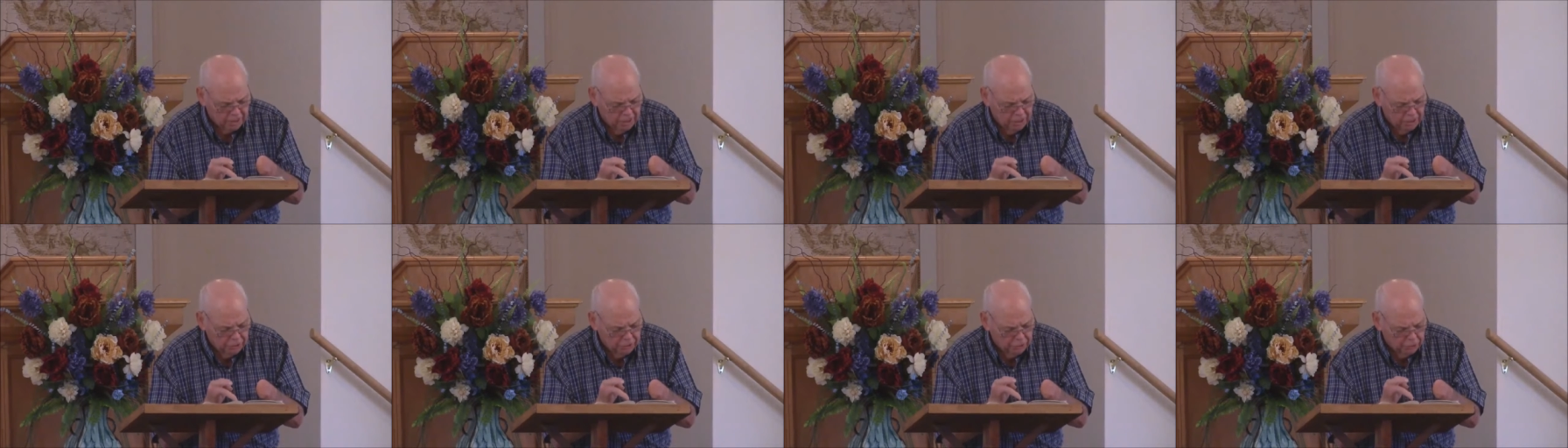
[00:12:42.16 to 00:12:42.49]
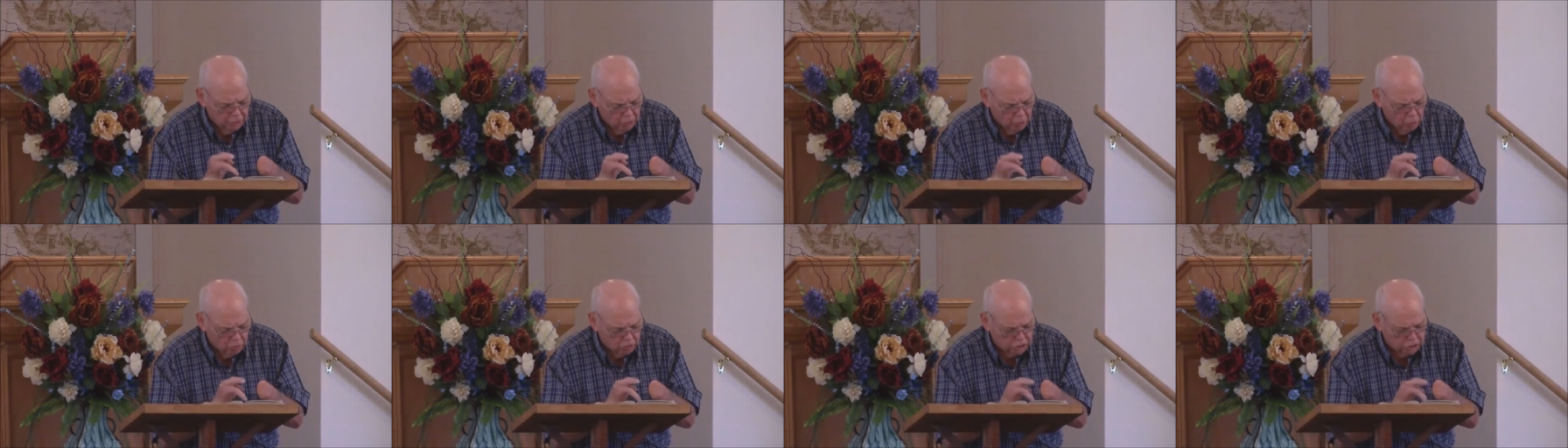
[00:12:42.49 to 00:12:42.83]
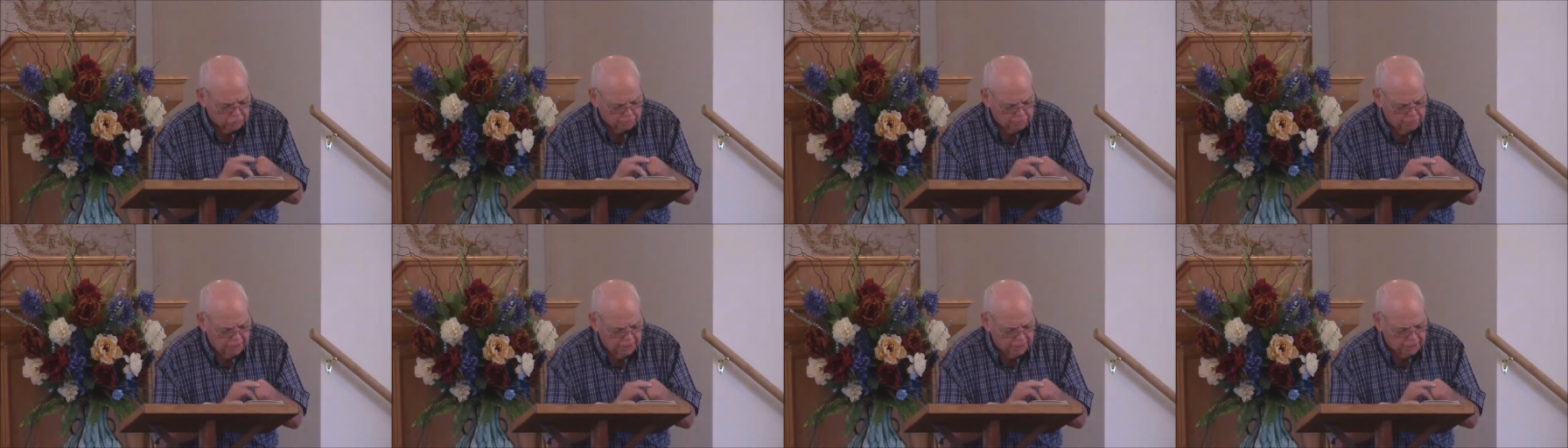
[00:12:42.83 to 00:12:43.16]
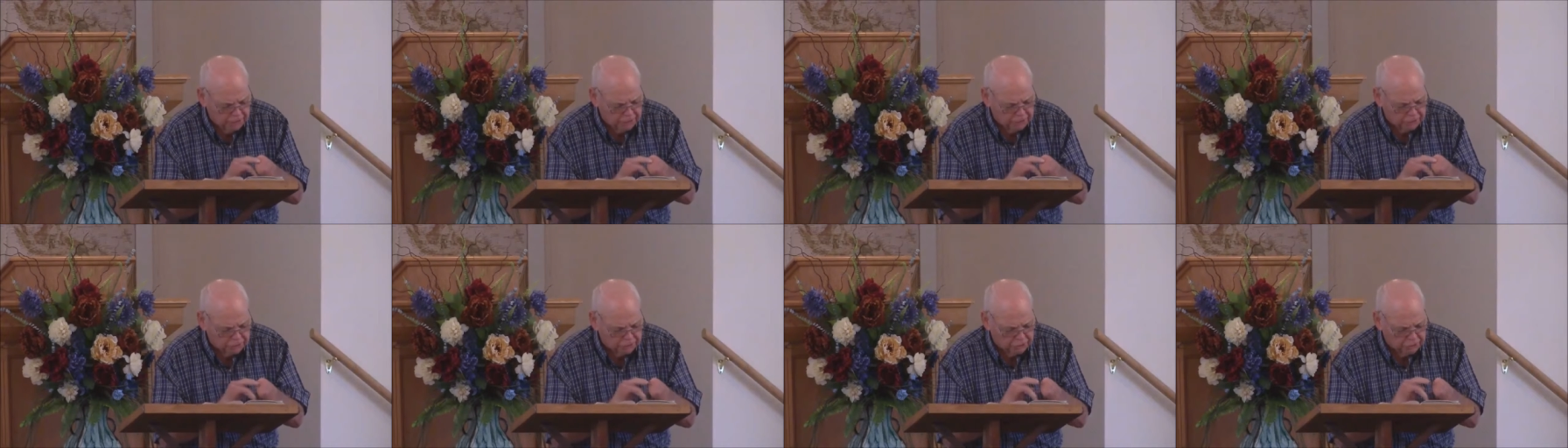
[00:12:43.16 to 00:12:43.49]
nor
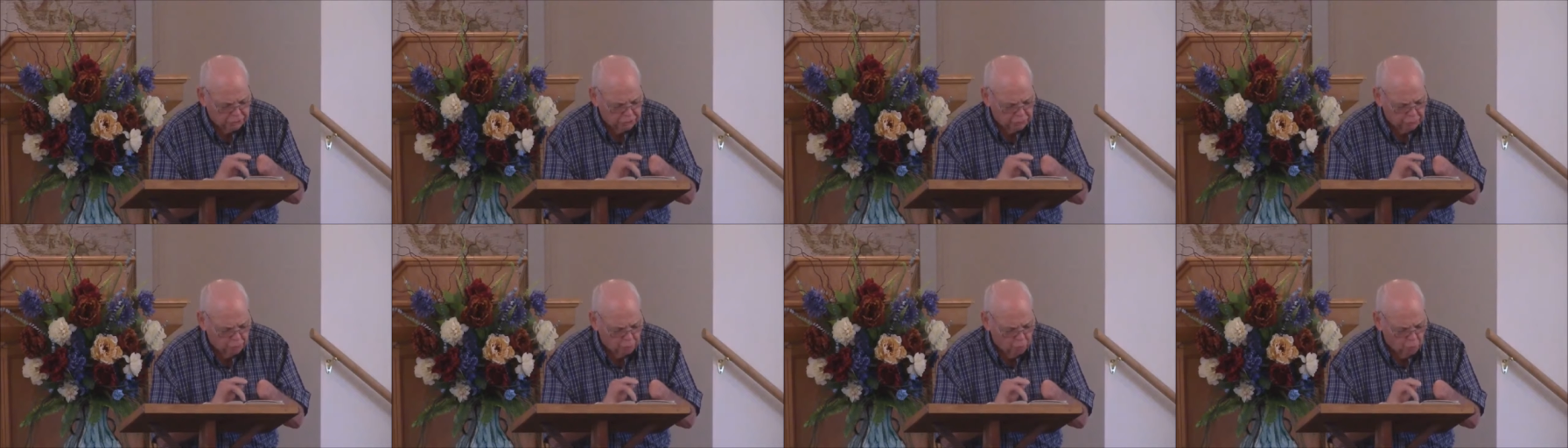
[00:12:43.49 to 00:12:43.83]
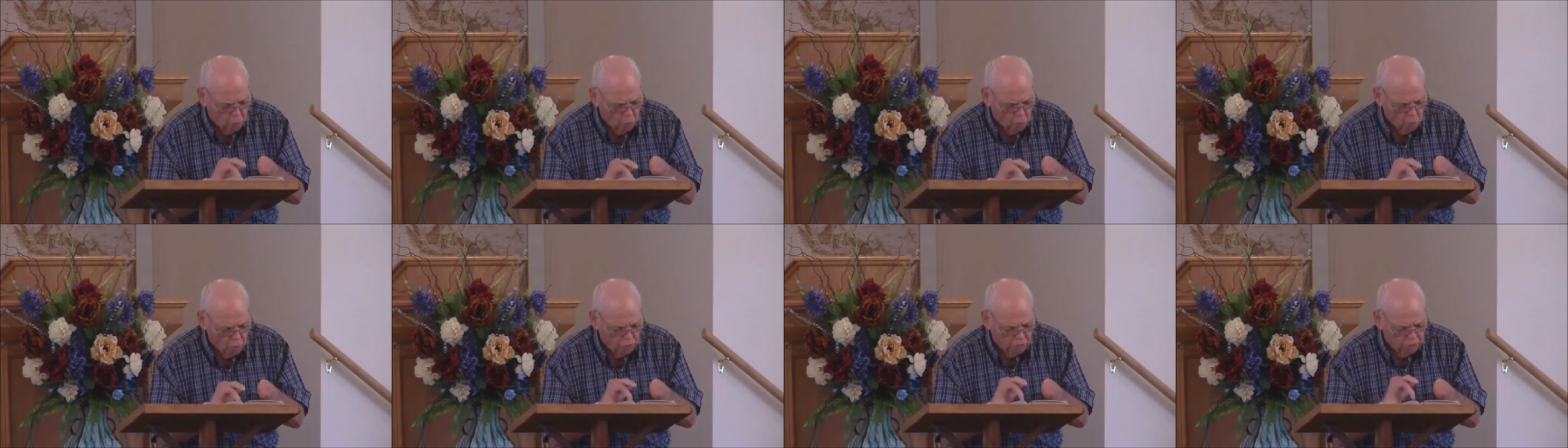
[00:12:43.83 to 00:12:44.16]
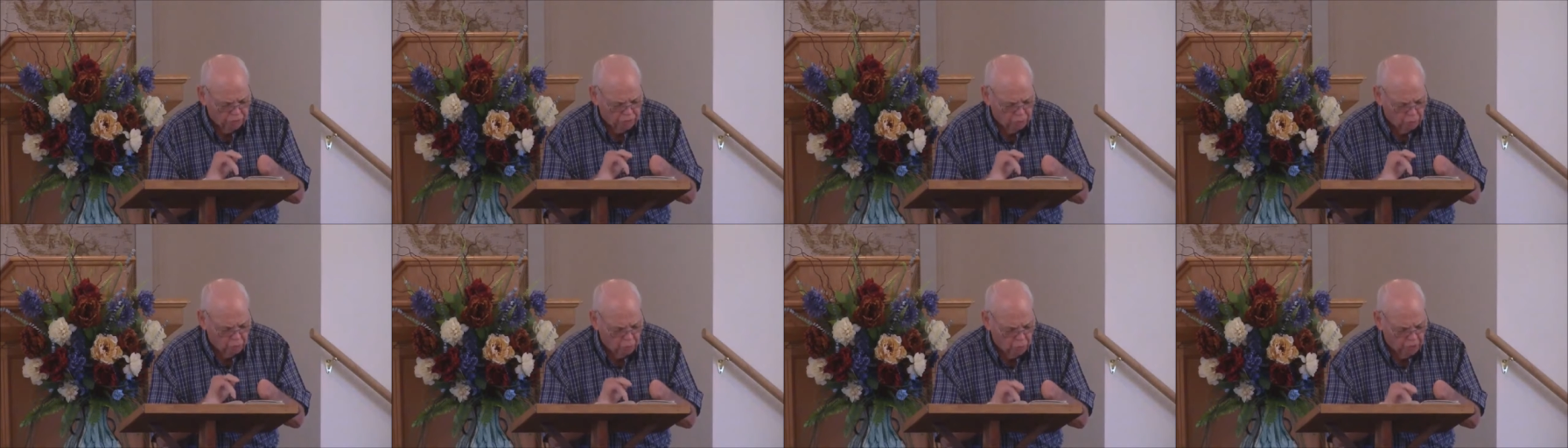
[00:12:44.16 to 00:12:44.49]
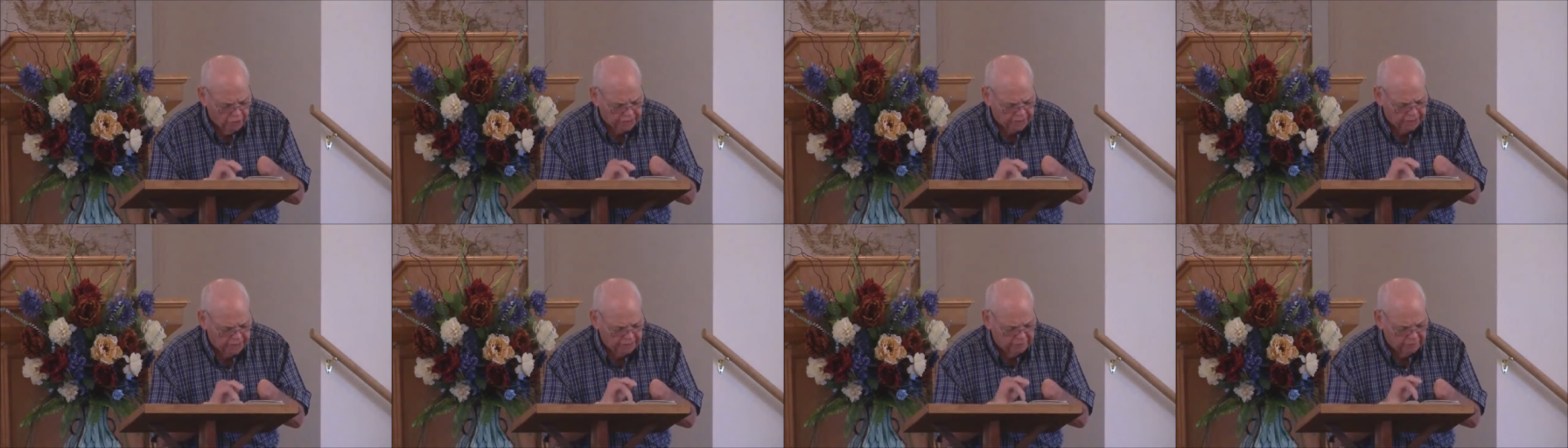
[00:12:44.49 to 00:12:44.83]
speaketh to warn the
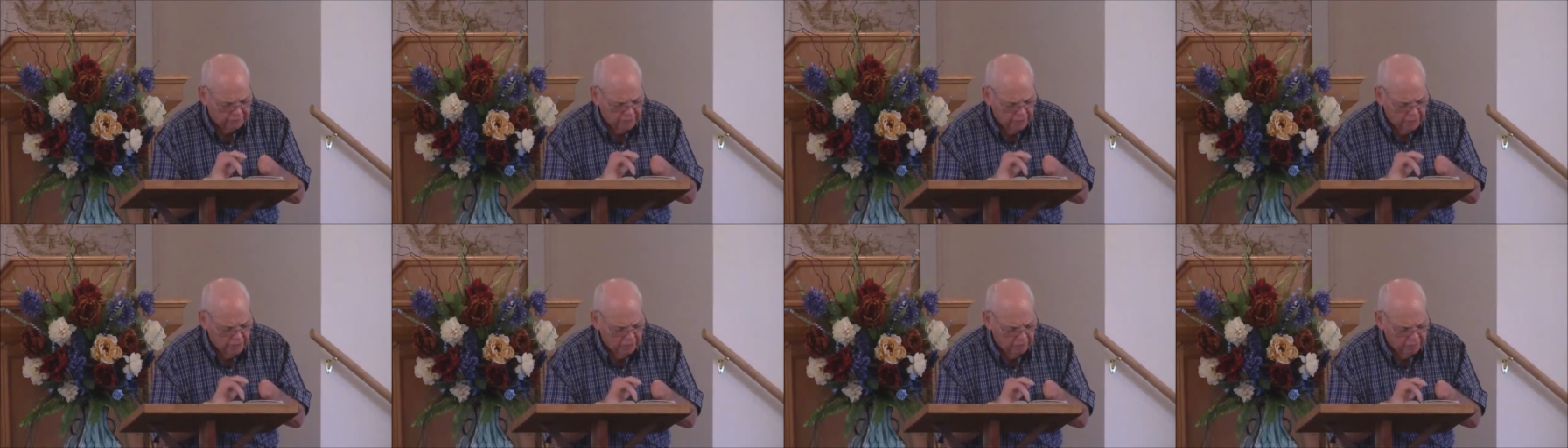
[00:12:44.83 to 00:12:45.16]
wicked